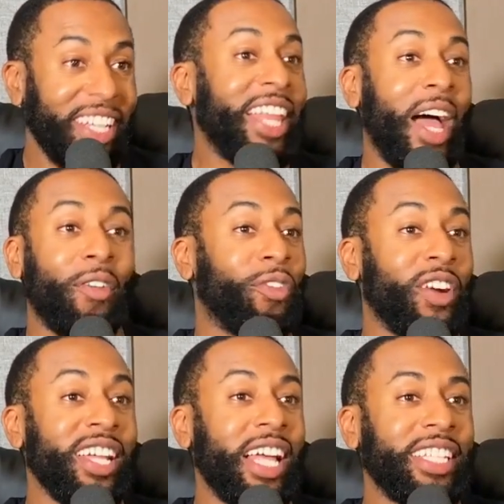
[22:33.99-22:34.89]
That
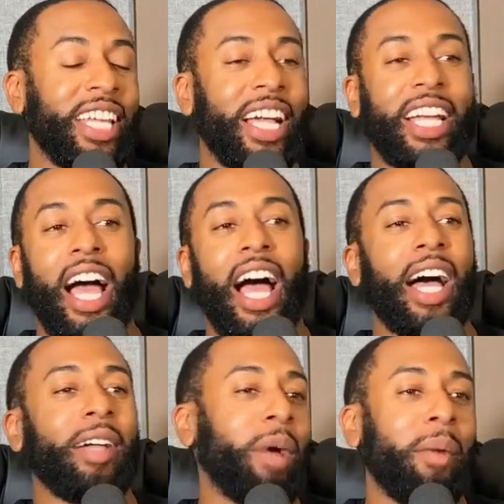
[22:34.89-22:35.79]
friend that's like,
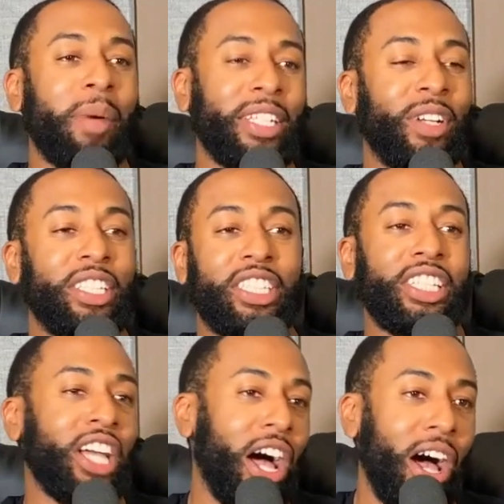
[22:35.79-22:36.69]
God, my best friend, she's
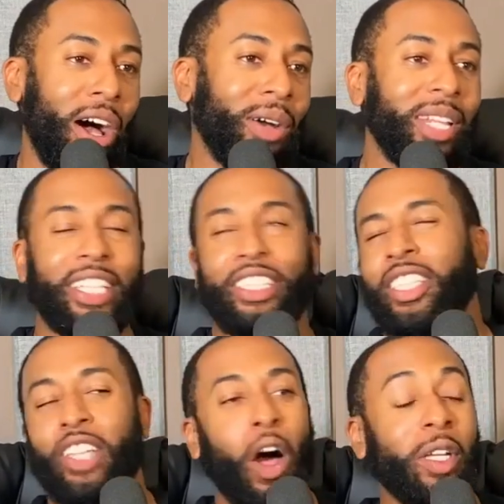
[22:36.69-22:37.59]
a hoe. Like,
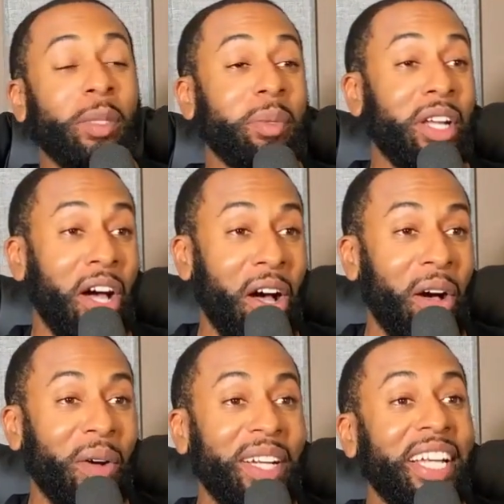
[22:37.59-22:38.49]
she's always been a
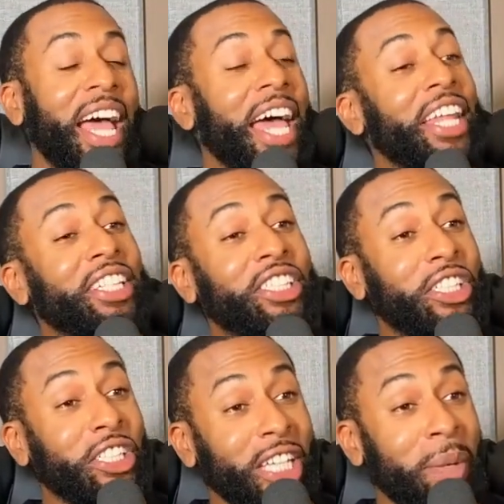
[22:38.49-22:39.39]
hoe. And then she
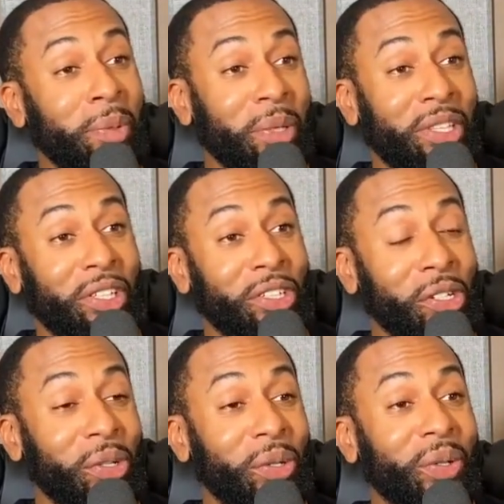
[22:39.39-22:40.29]
sleeps with her
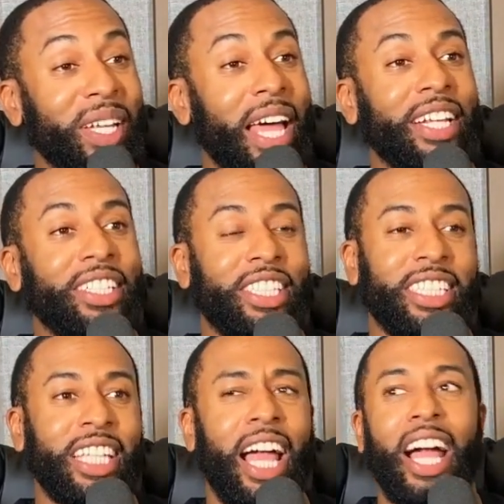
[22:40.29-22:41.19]
dude and it's just
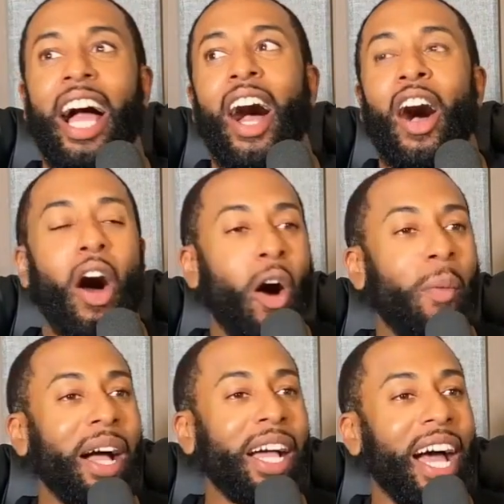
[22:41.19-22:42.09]
like, oh
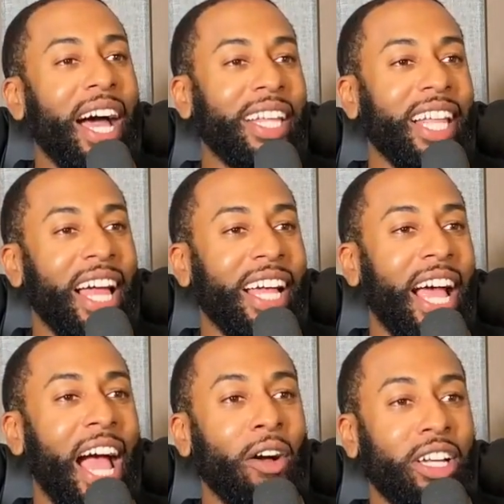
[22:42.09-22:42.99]
my God, like,
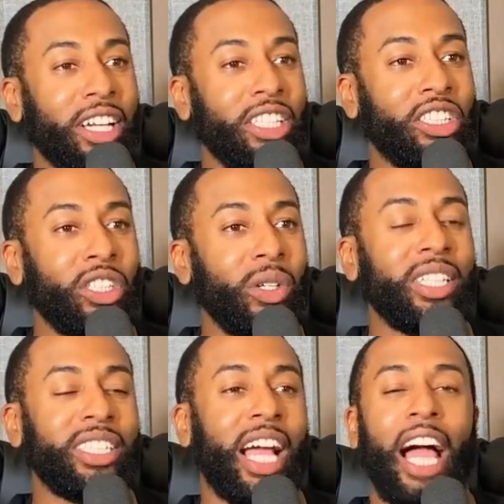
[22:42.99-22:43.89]
how could you? And
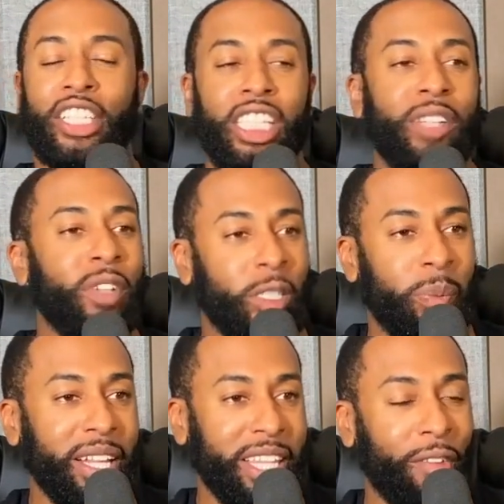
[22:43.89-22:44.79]
it's like, I should have
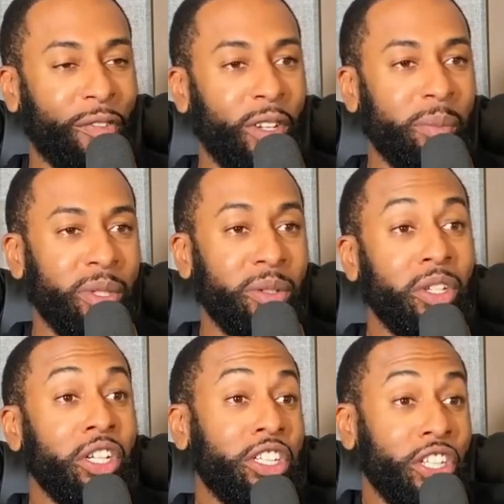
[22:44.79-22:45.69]
expected that from you.
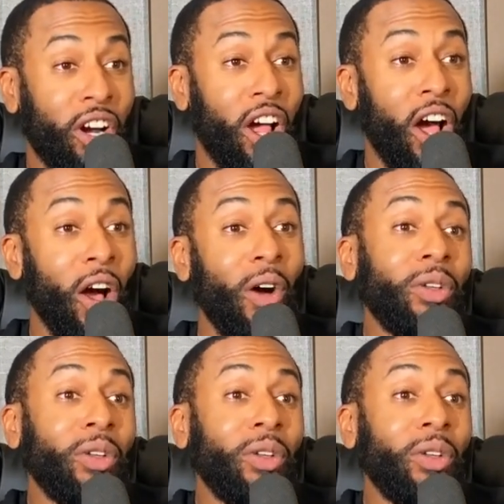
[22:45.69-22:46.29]
You're a hoe.